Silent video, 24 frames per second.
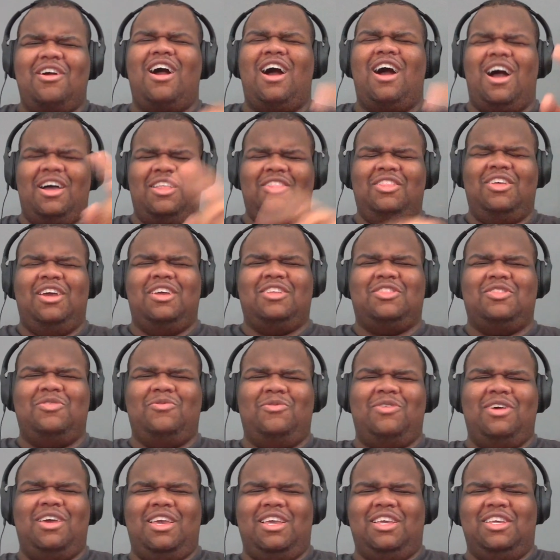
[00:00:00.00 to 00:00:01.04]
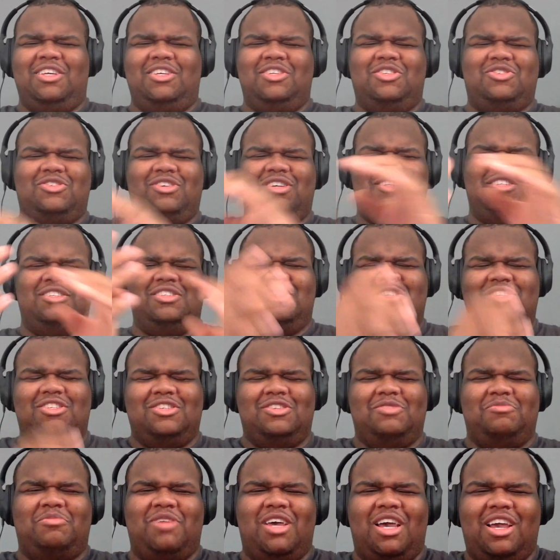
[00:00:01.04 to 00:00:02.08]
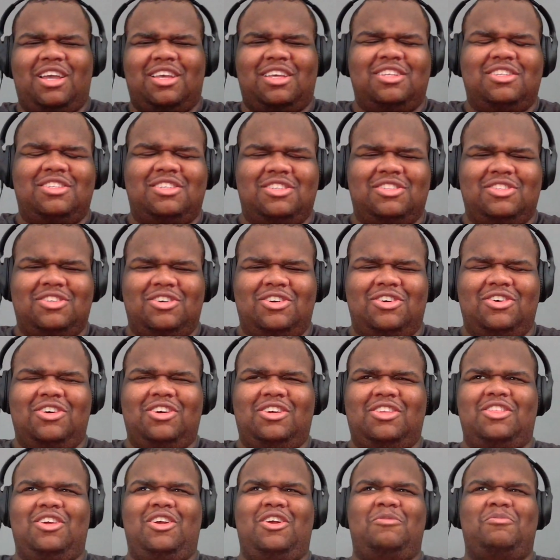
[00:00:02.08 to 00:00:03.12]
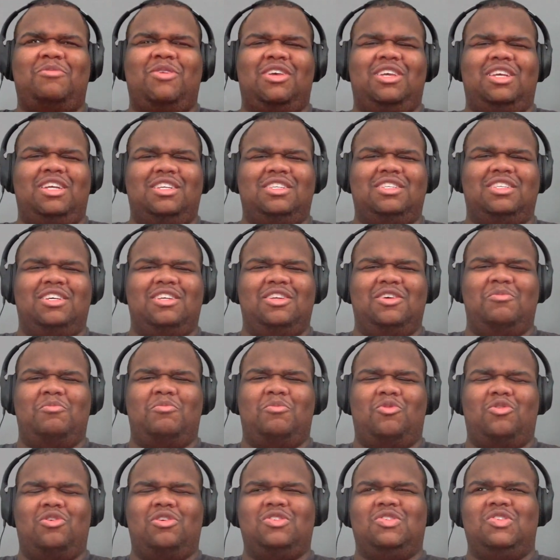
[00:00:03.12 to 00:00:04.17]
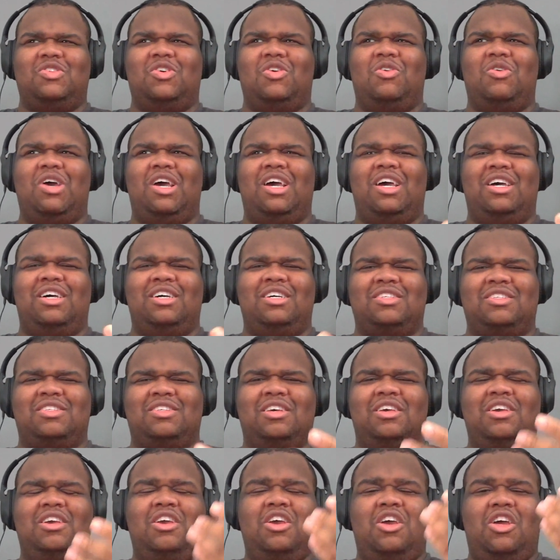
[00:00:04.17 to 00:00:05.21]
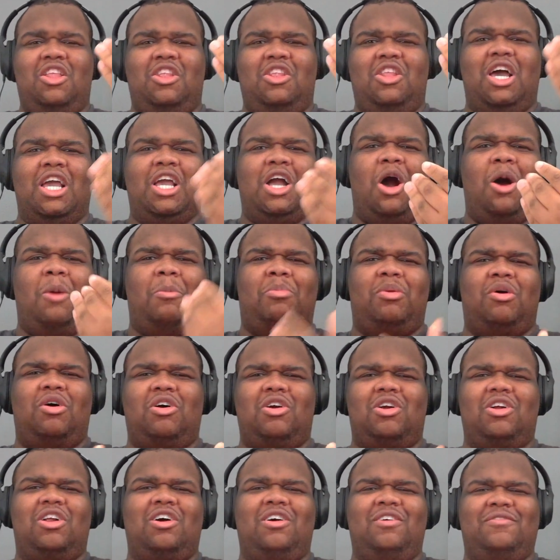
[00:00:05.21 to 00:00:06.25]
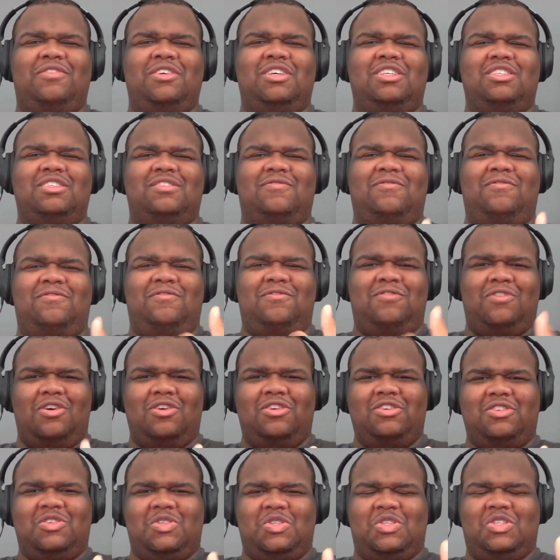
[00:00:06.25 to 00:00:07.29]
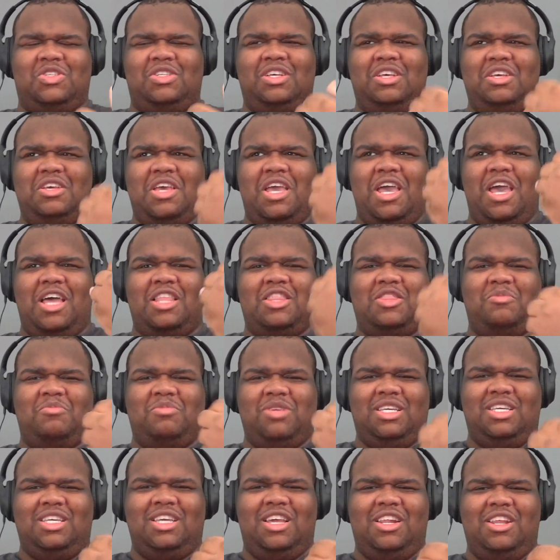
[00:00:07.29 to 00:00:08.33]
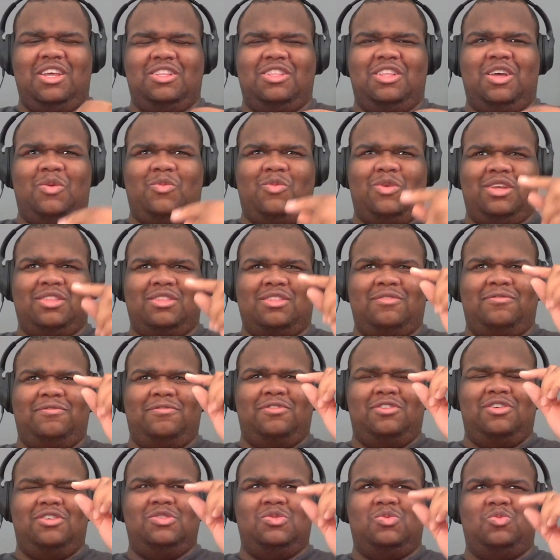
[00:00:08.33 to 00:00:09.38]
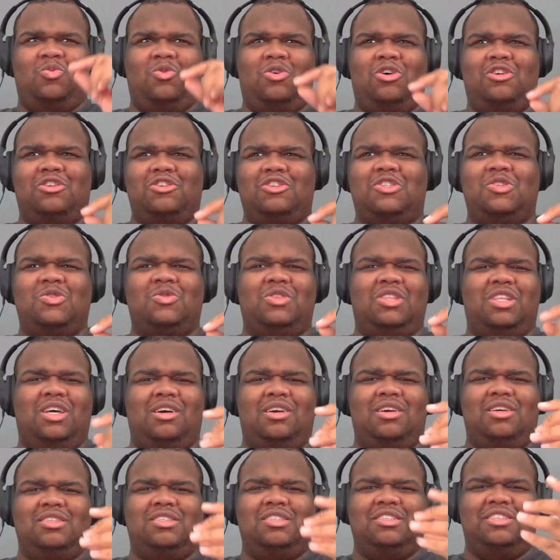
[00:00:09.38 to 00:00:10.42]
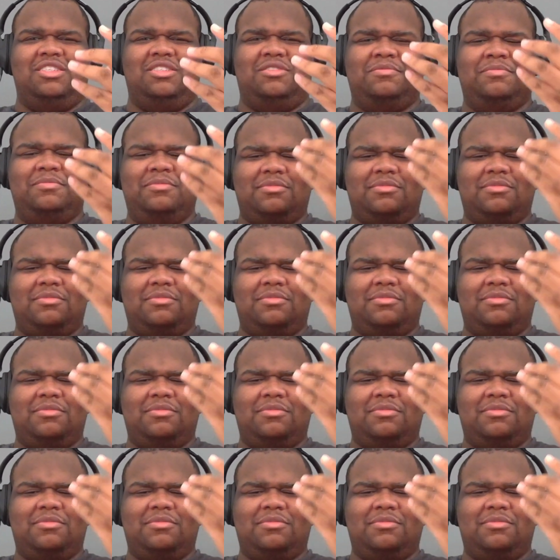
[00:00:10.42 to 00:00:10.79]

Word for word: I like the way he transitioned back into the hook there, but he did it more so as like a part of his verse at the beginning, like with the first one or two lines. He